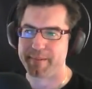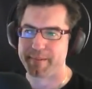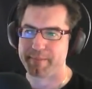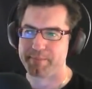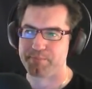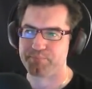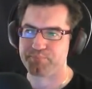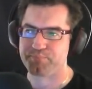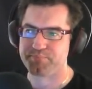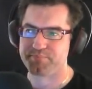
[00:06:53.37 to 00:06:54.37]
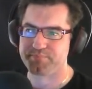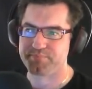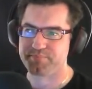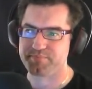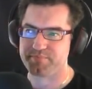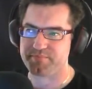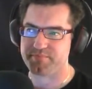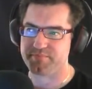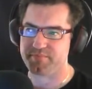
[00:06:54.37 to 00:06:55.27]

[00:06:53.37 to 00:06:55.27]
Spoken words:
No one is speaking in this clip.